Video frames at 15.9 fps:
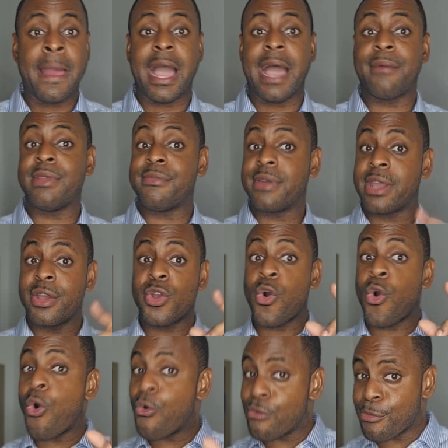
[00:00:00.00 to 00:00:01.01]
I'm never going to
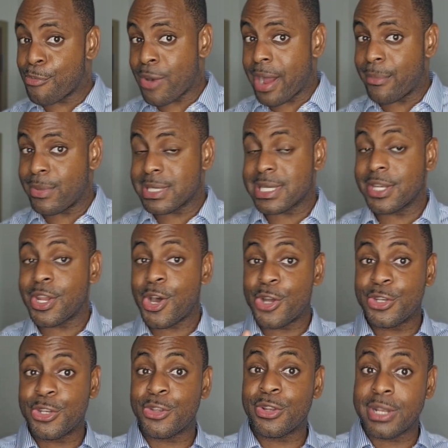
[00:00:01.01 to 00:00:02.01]
overpromise and
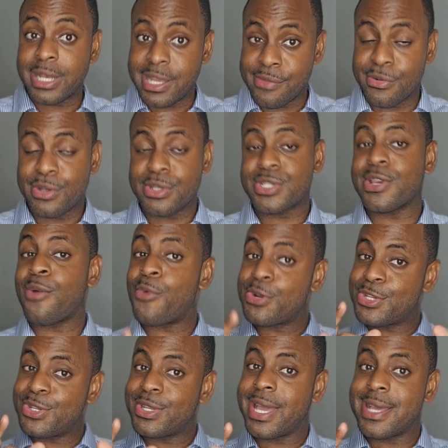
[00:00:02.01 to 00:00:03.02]
underdeliver. So I
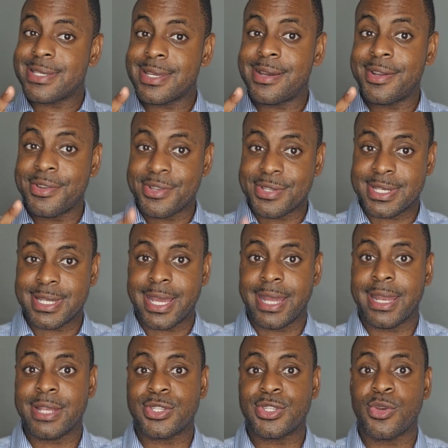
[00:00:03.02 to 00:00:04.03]
want you guys to
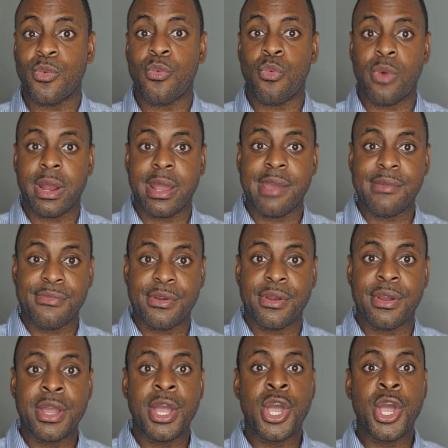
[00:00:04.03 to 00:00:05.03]
understand that. So
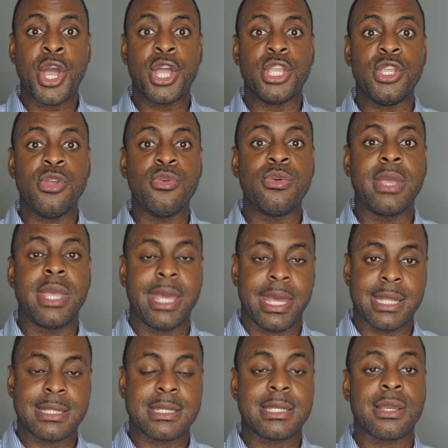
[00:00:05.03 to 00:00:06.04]
whatever you
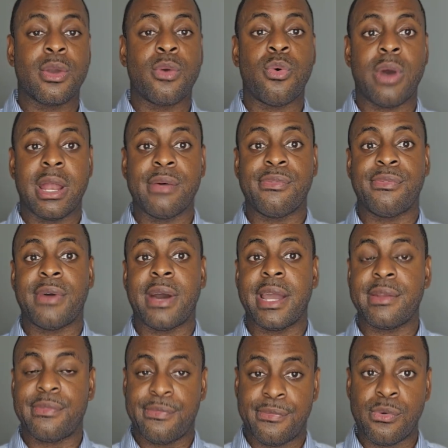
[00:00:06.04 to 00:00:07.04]
get
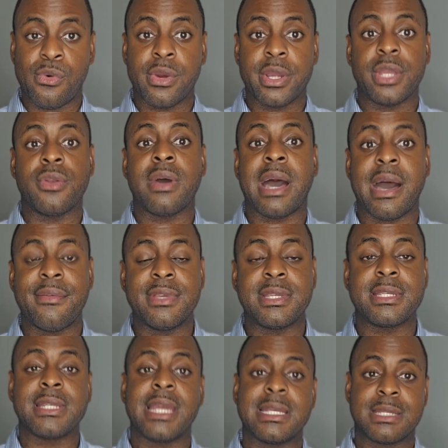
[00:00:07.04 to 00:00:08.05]
qualified for,
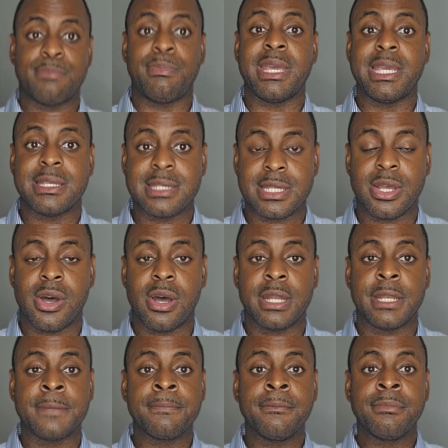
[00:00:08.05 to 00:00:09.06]
obviously that's based
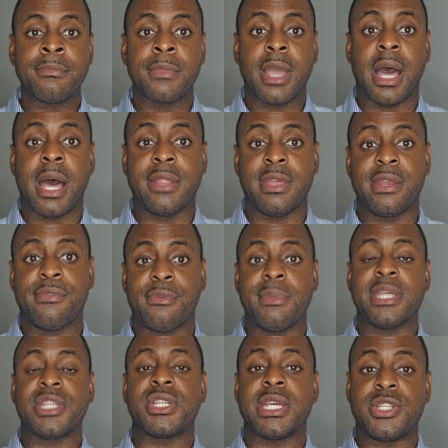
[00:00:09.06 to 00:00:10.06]
on the
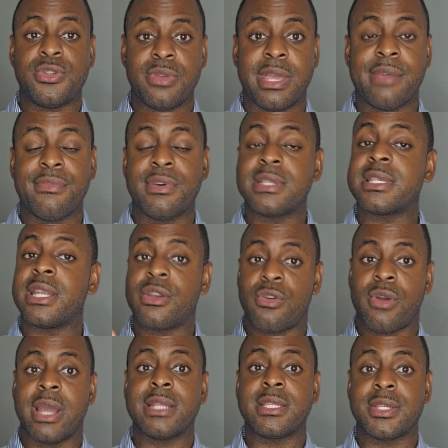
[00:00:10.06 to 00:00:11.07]
information that you give us and the
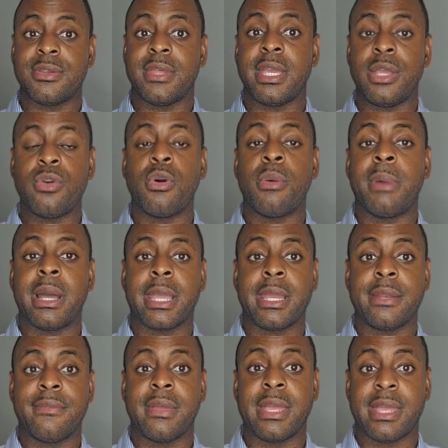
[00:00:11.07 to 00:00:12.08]
criteria that you go about
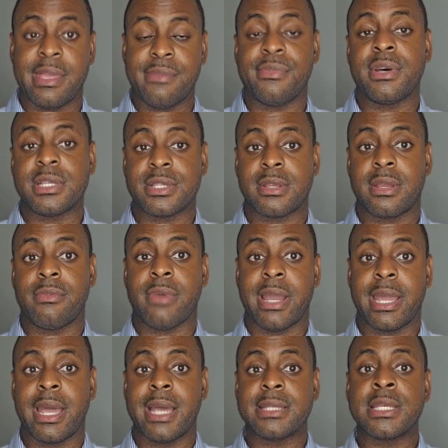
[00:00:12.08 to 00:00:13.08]
give us,
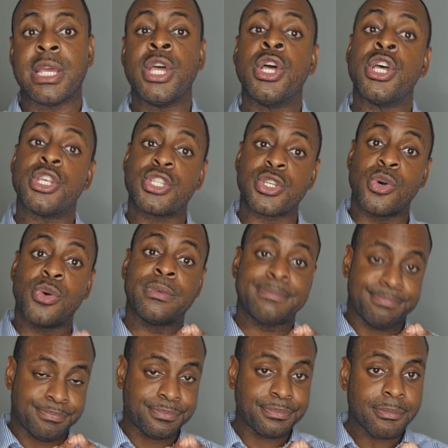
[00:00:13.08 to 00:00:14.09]
right, guys? So
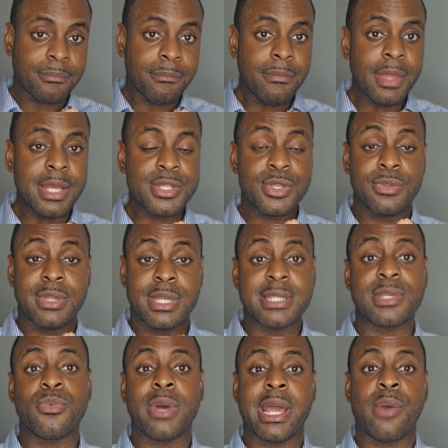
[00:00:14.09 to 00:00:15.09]
this
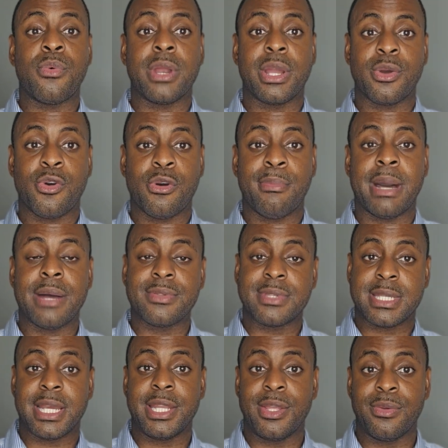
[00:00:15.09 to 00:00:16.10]
is what I want to go about
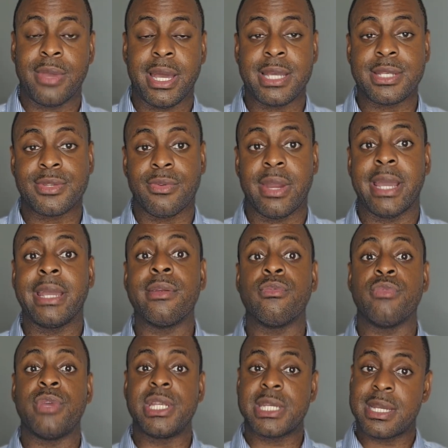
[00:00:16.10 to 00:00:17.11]
telling you guys, right?
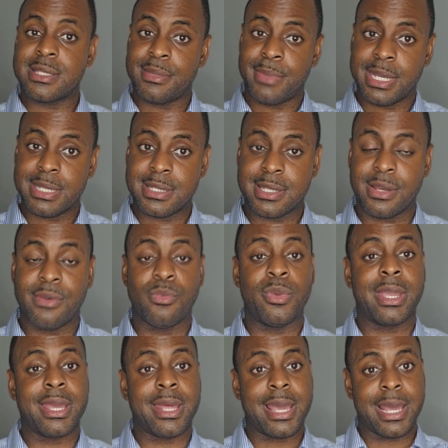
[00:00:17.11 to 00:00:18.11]
Reach out to myself. We
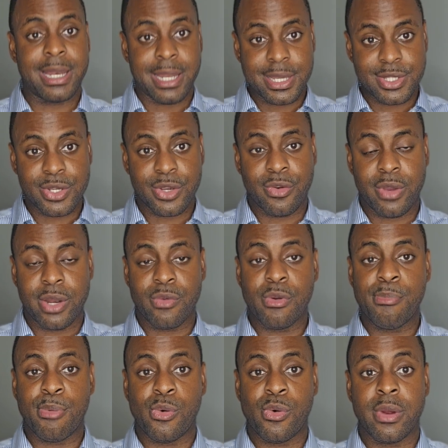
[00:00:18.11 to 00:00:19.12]
can analyze your credit
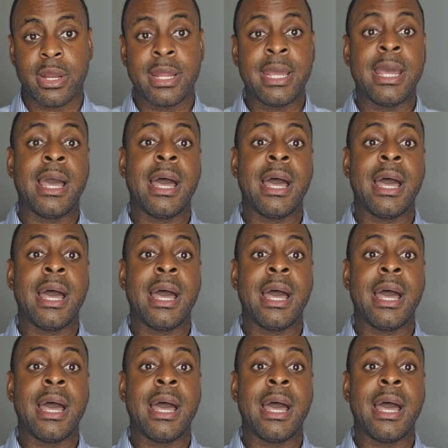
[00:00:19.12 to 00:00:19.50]
report.